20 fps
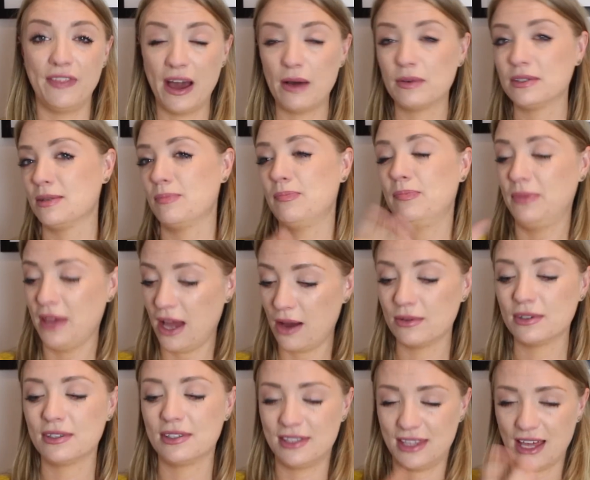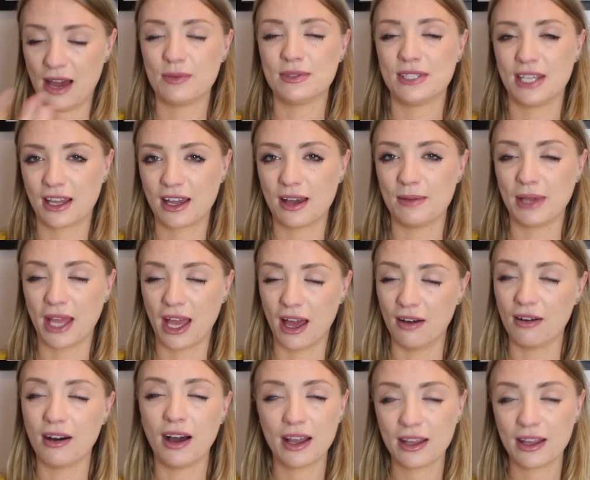That was it coming out.